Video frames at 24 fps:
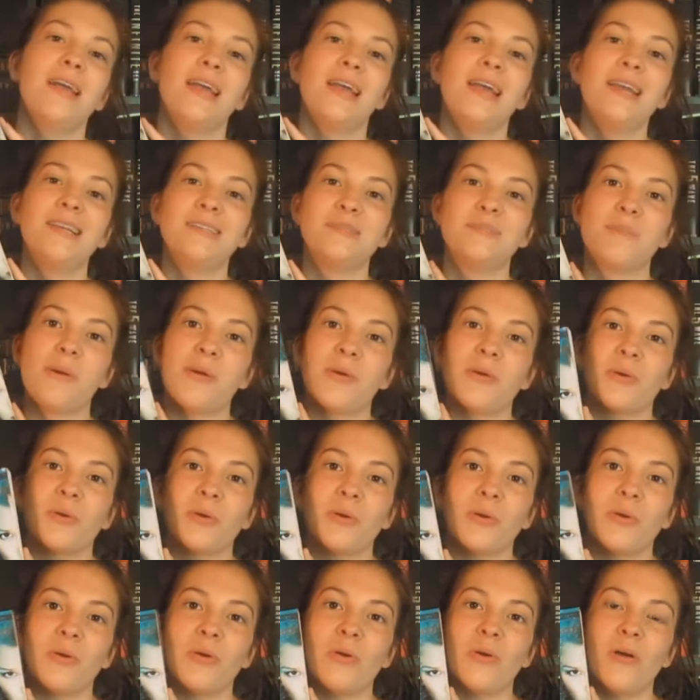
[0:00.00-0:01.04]
It is about a
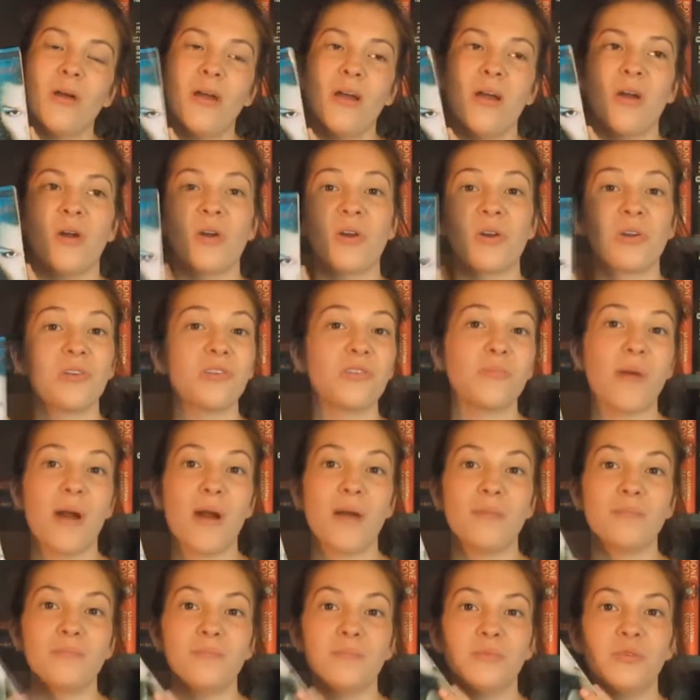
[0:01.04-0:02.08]
girl, her and her
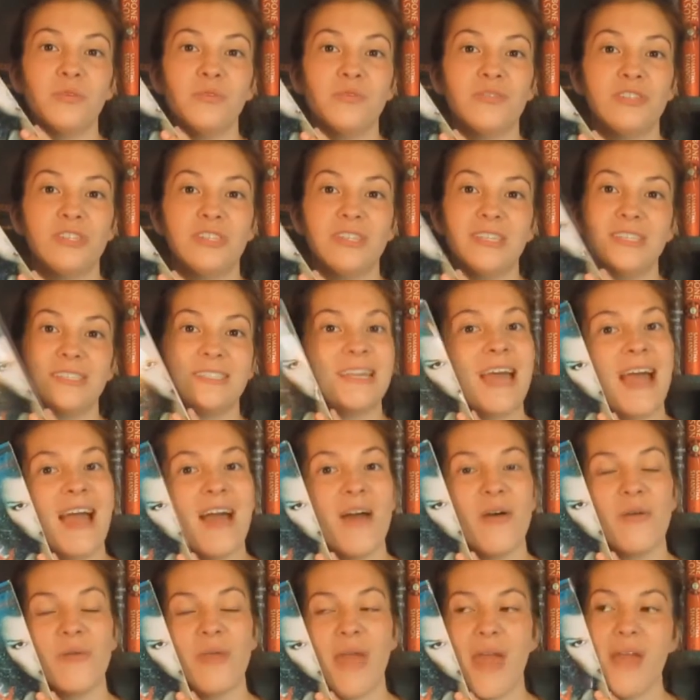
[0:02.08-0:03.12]
mom move to this
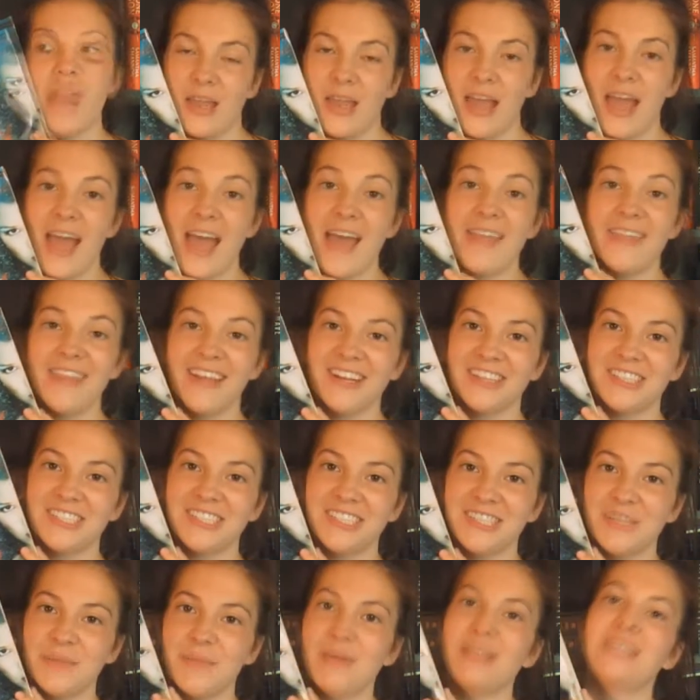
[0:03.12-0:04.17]
town, and there
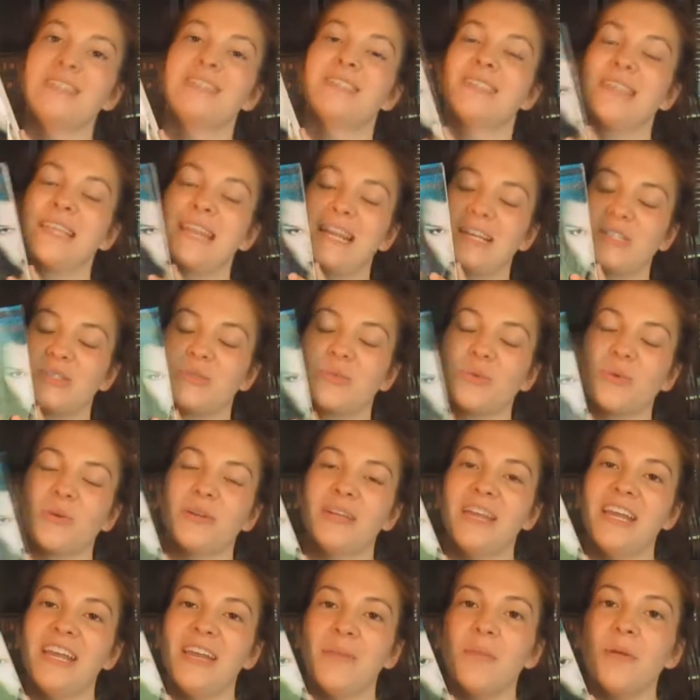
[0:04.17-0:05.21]
she meets the next door
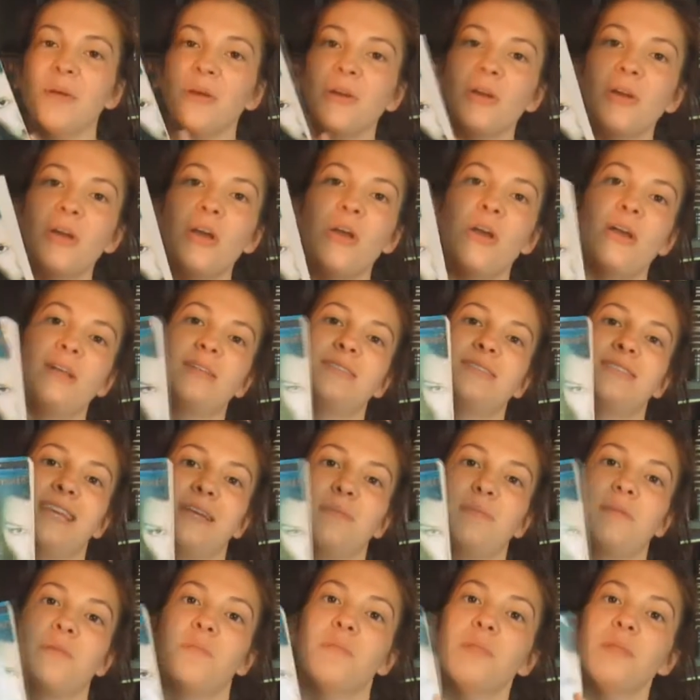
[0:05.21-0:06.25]
neighbor,
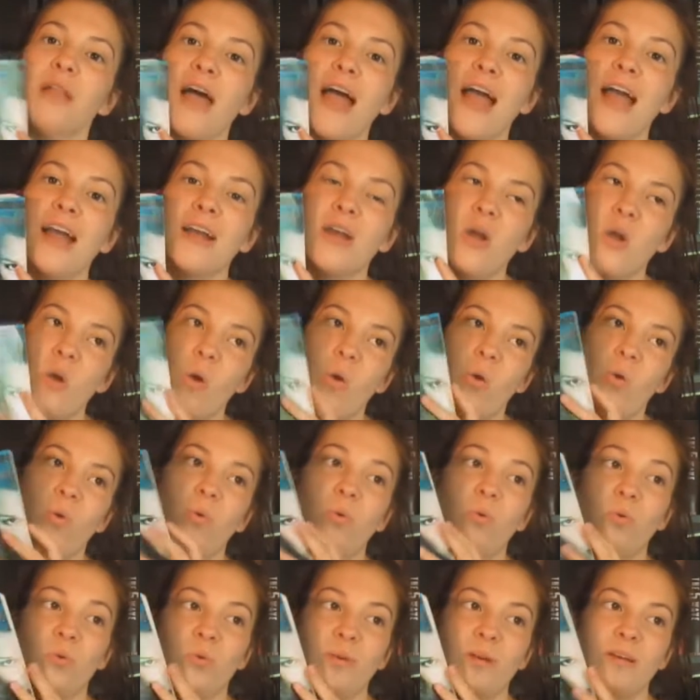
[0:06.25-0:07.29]
Damon Black,
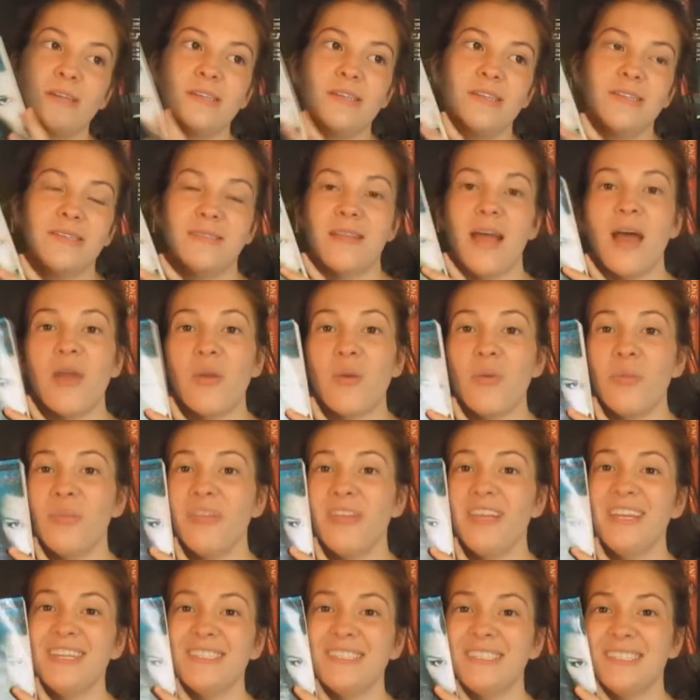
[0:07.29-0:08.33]
who is, not
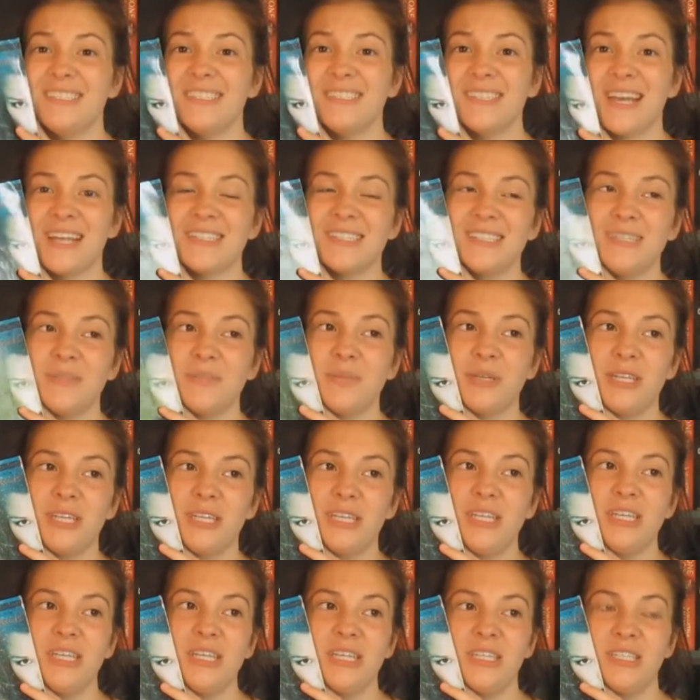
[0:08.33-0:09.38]
only is he sexy, but
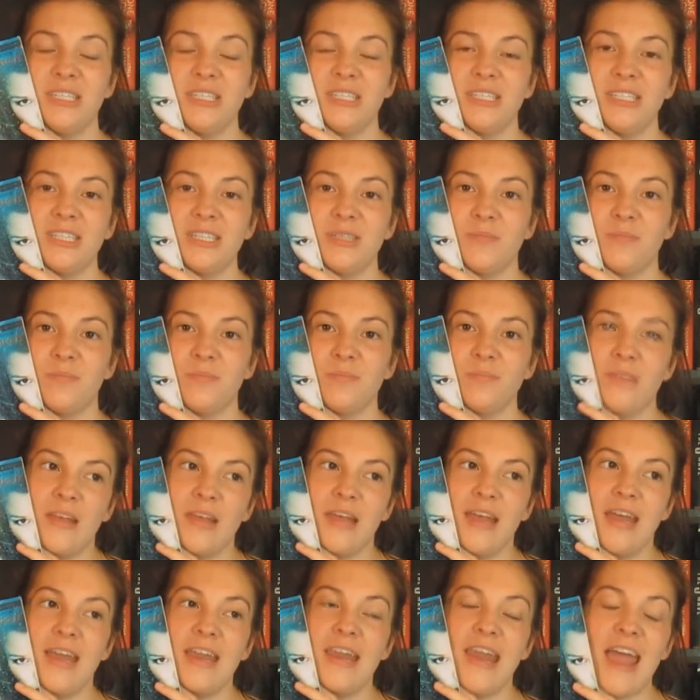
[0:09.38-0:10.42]
he is just
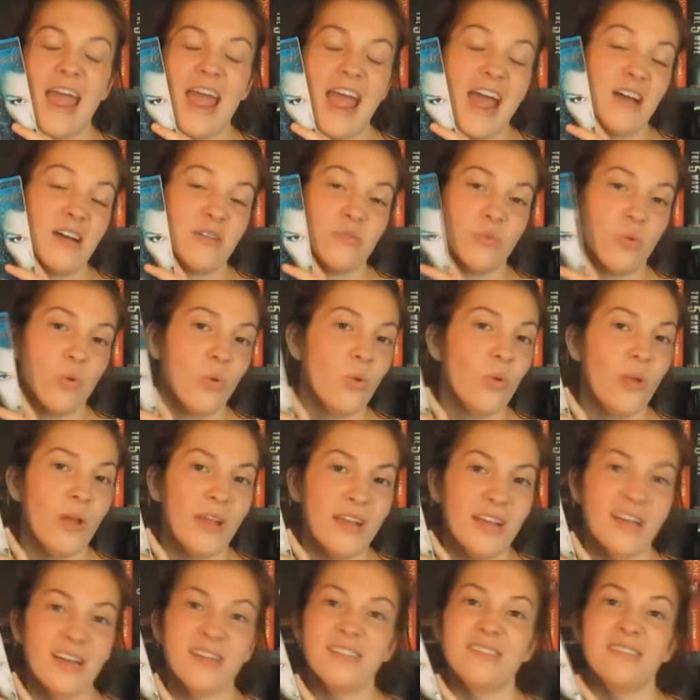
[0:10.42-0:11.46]
an asshole, I
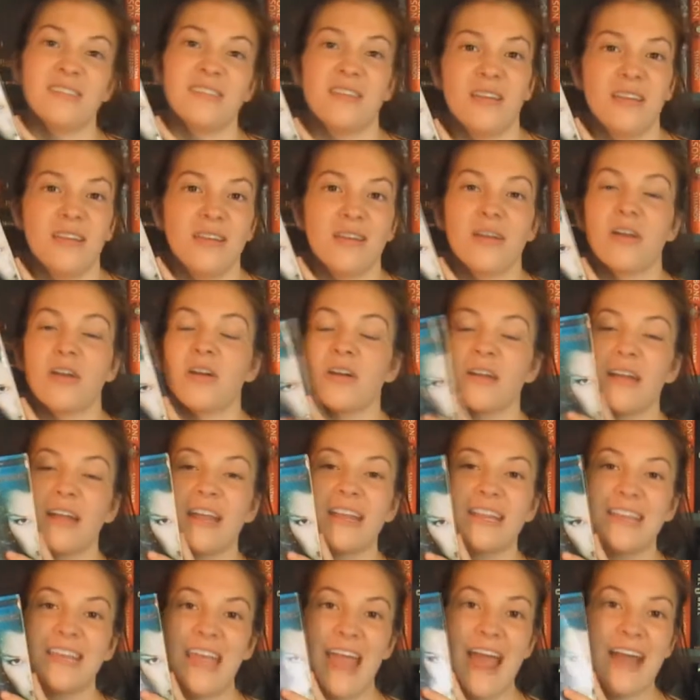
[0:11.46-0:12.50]
guess,
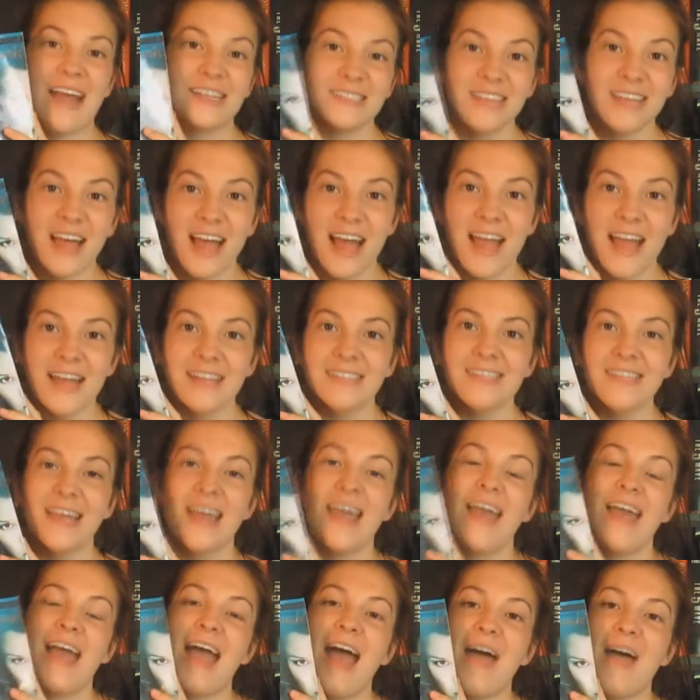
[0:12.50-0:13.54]
in Kat's eyes.
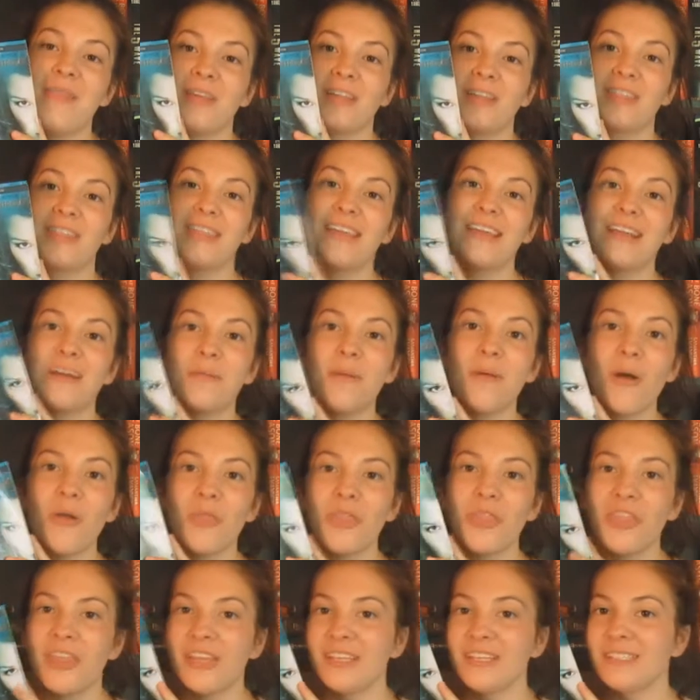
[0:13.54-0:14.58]
And the thing
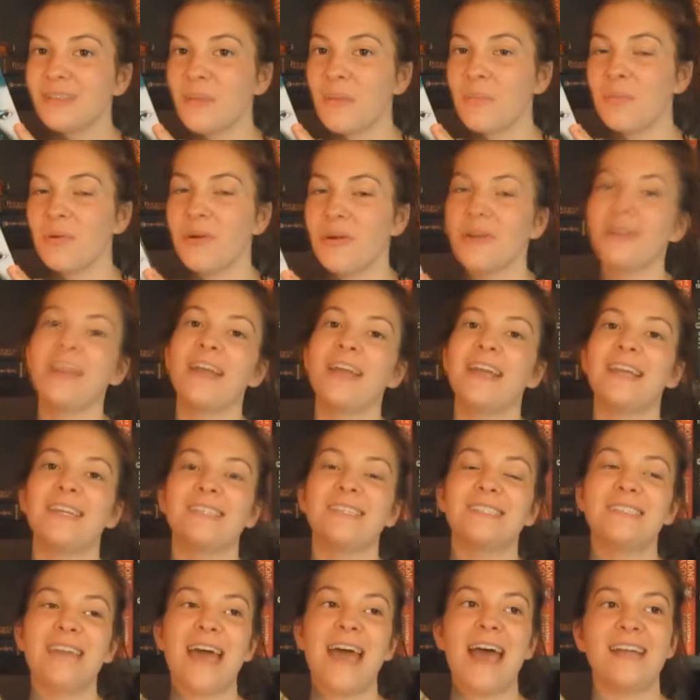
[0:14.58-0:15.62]
about this book
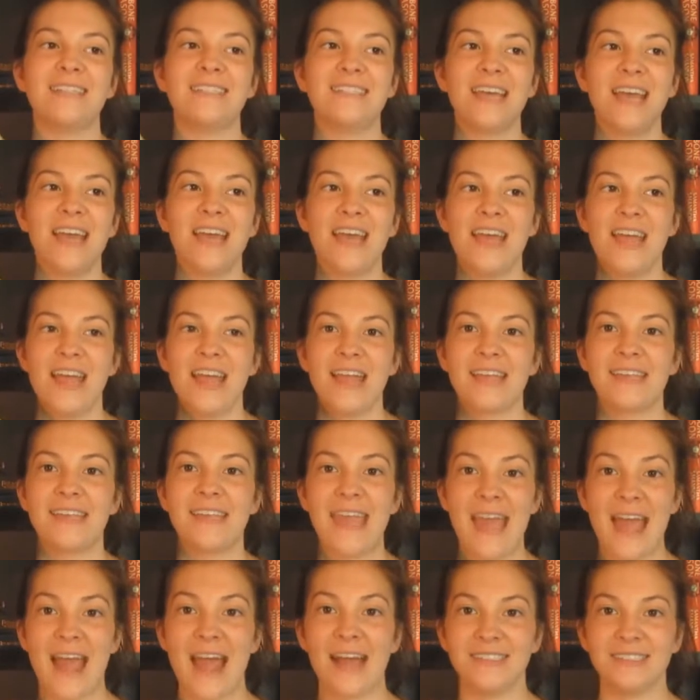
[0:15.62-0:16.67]
is that
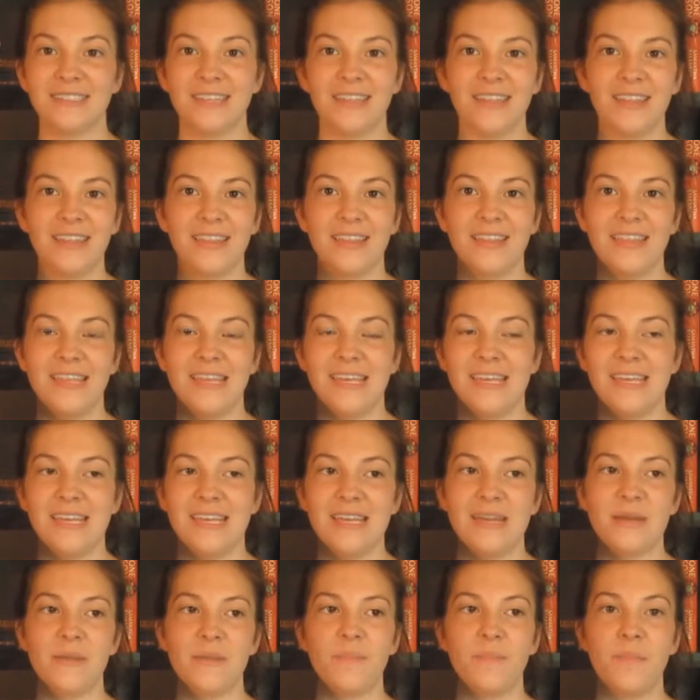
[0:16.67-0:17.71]
Kat,
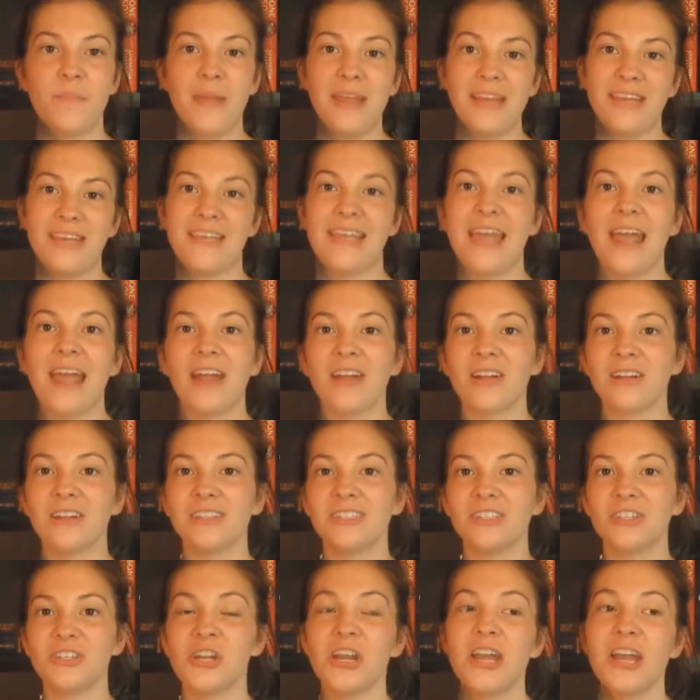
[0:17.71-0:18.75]
the main
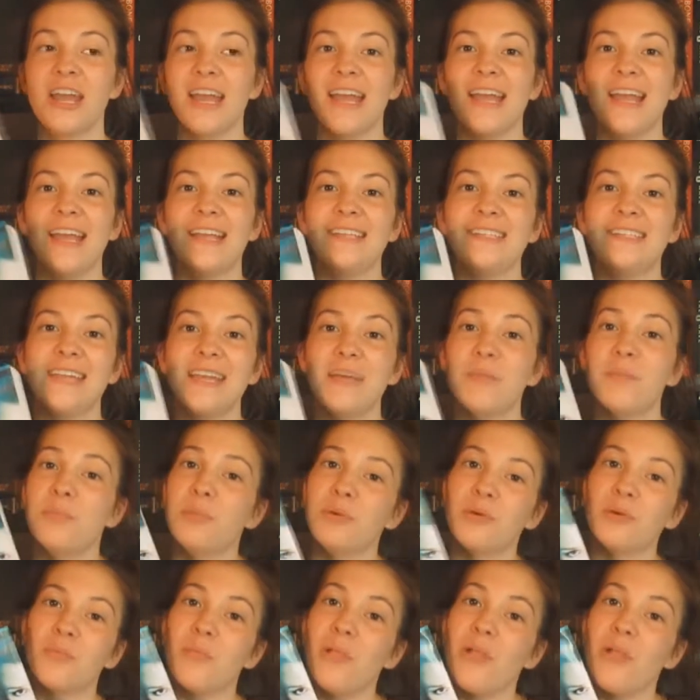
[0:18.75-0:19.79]
character, is a book